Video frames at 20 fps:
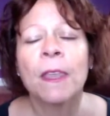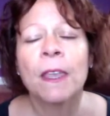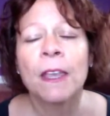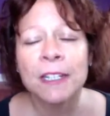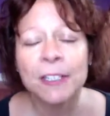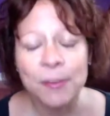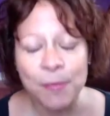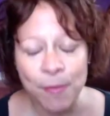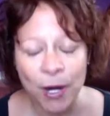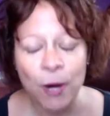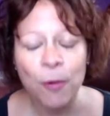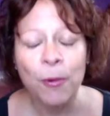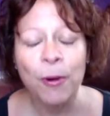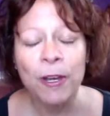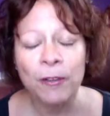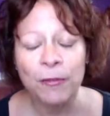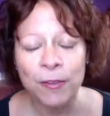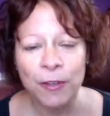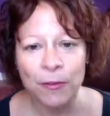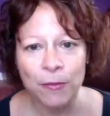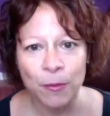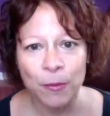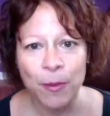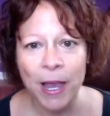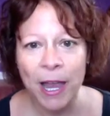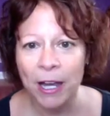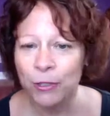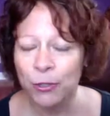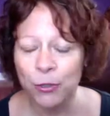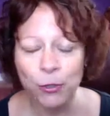It's my way of giving
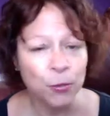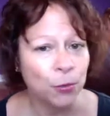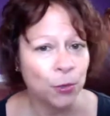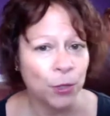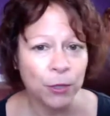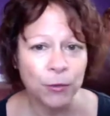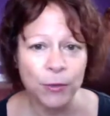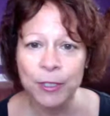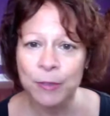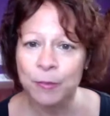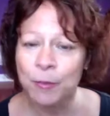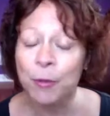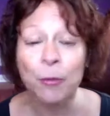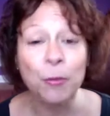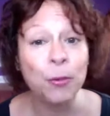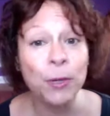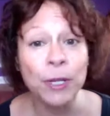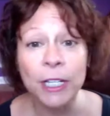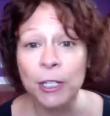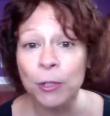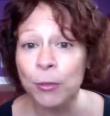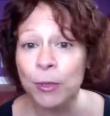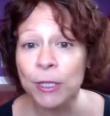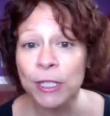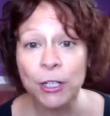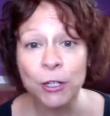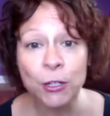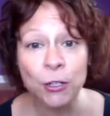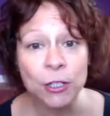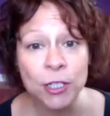back to a world that's been really,
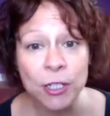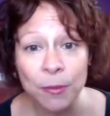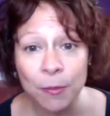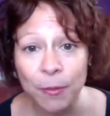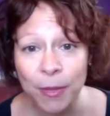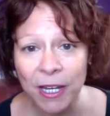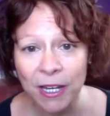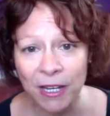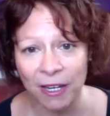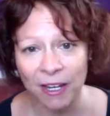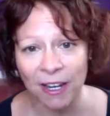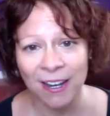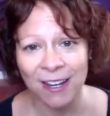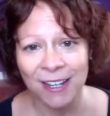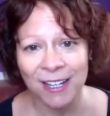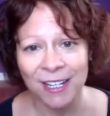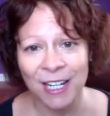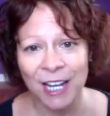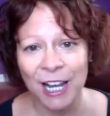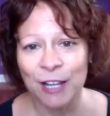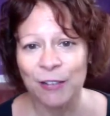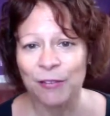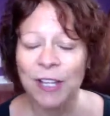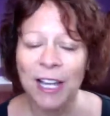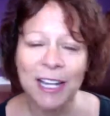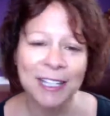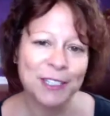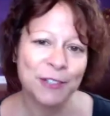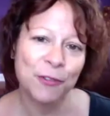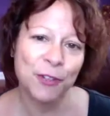really good to me. I have
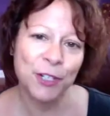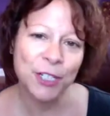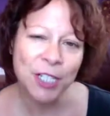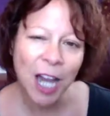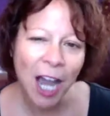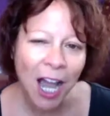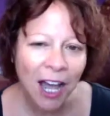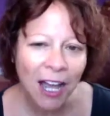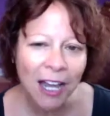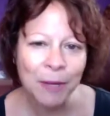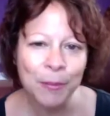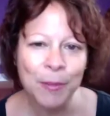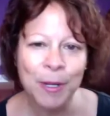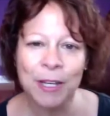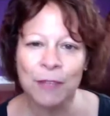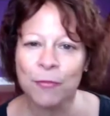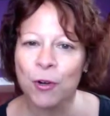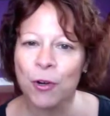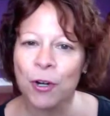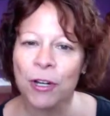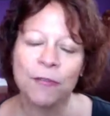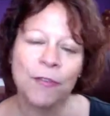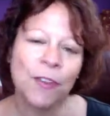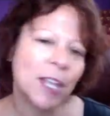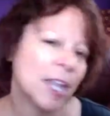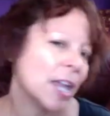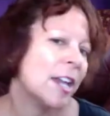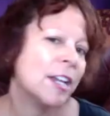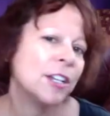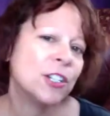lots of free time, I have great
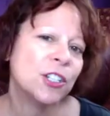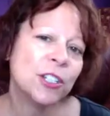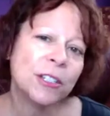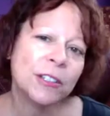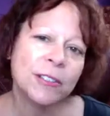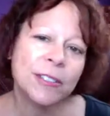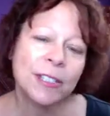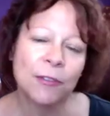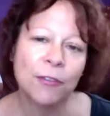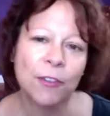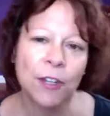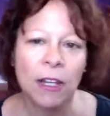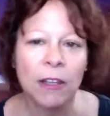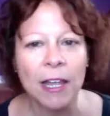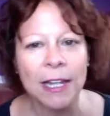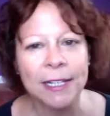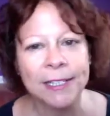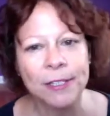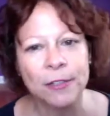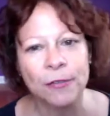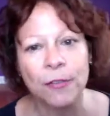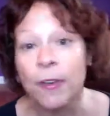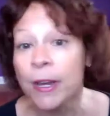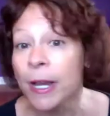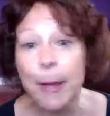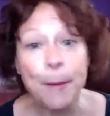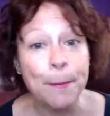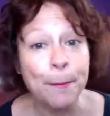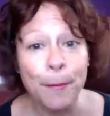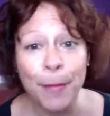vacations, I've got lots of
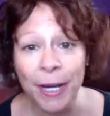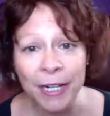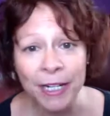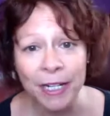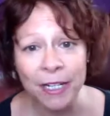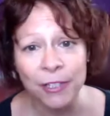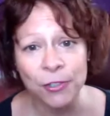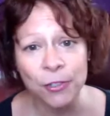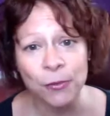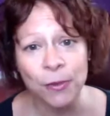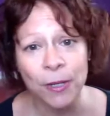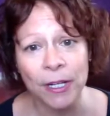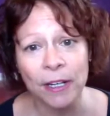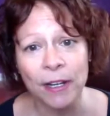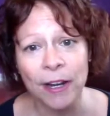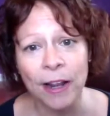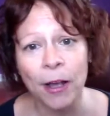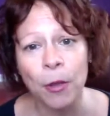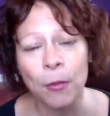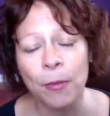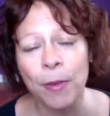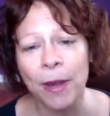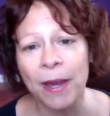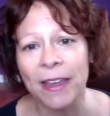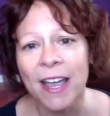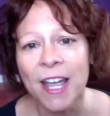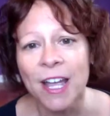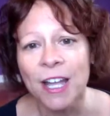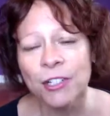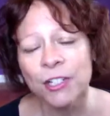money so I can help my
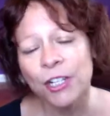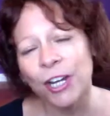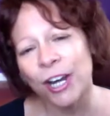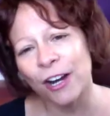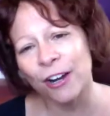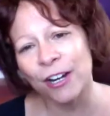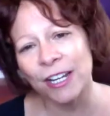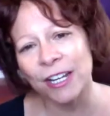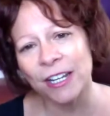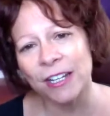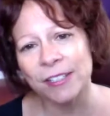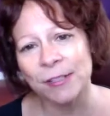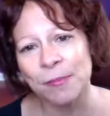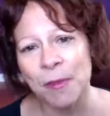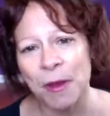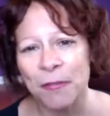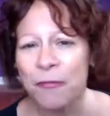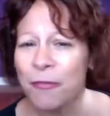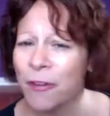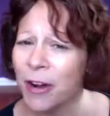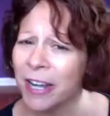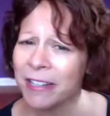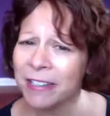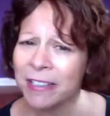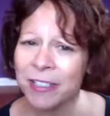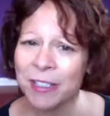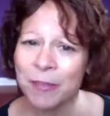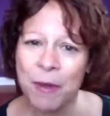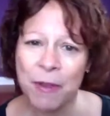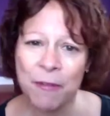charities, my
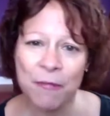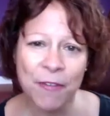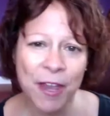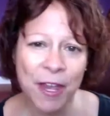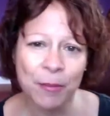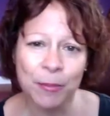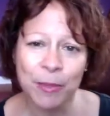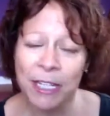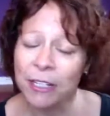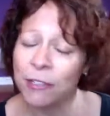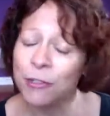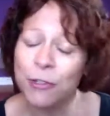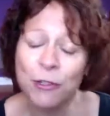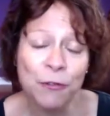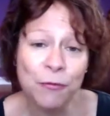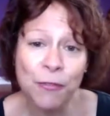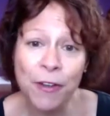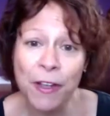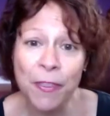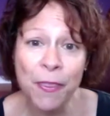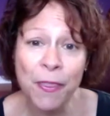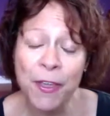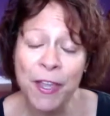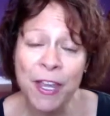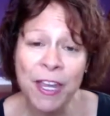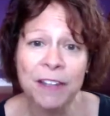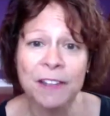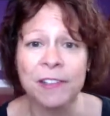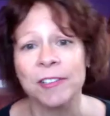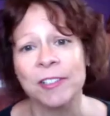friends, my family, and do fun
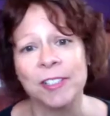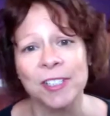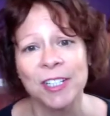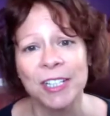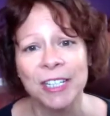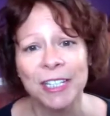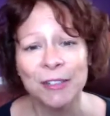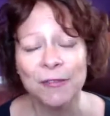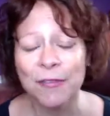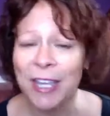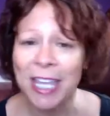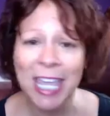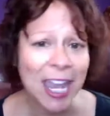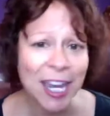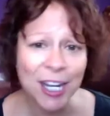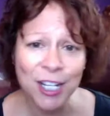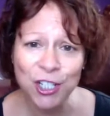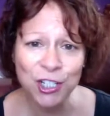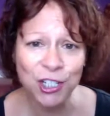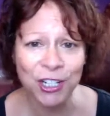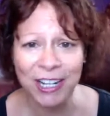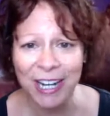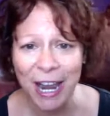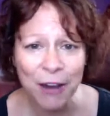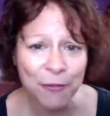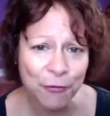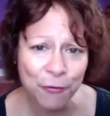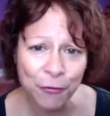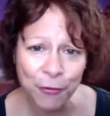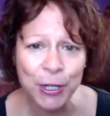things, vacation, and
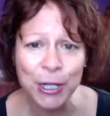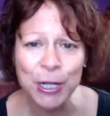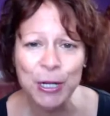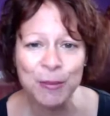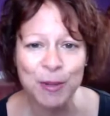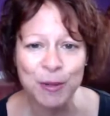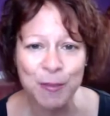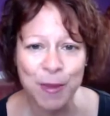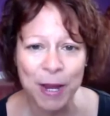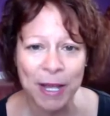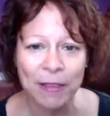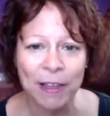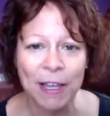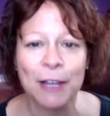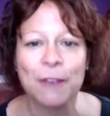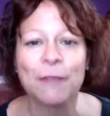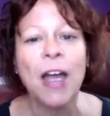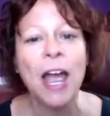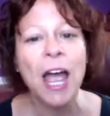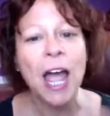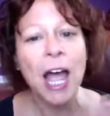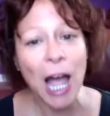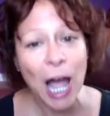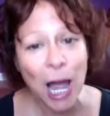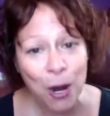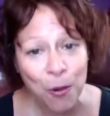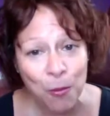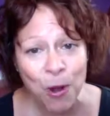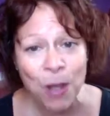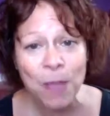have freedom in my life.
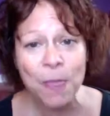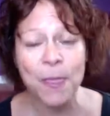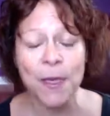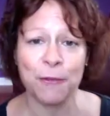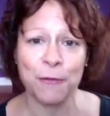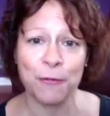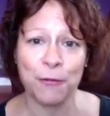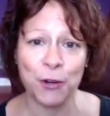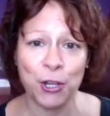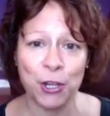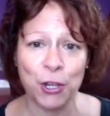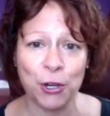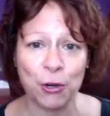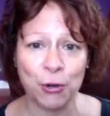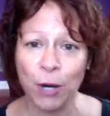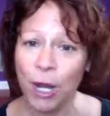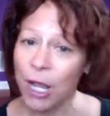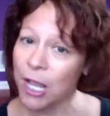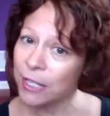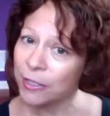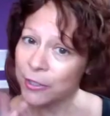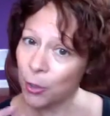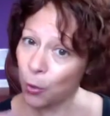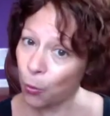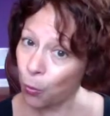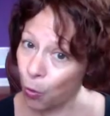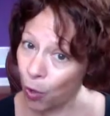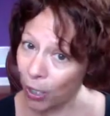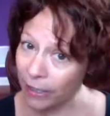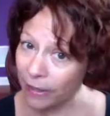I want that for you. So,
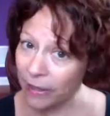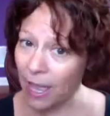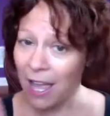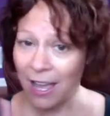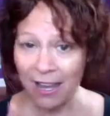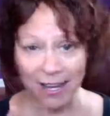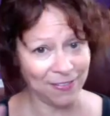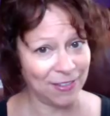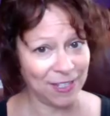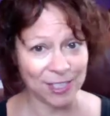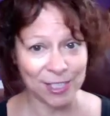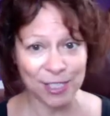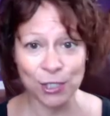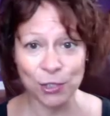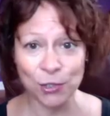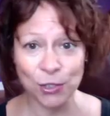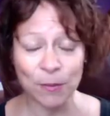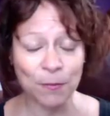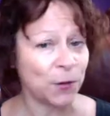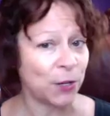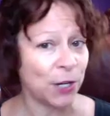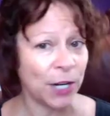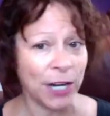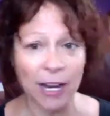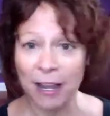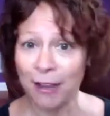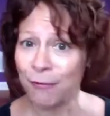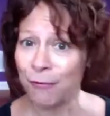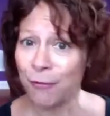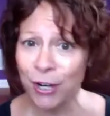one line this is your tip for
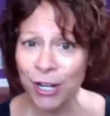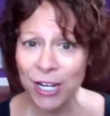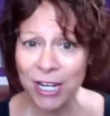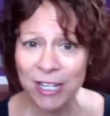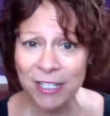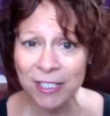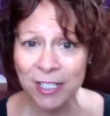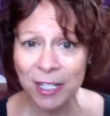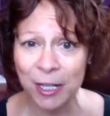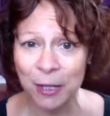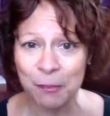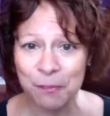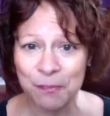today, very easy.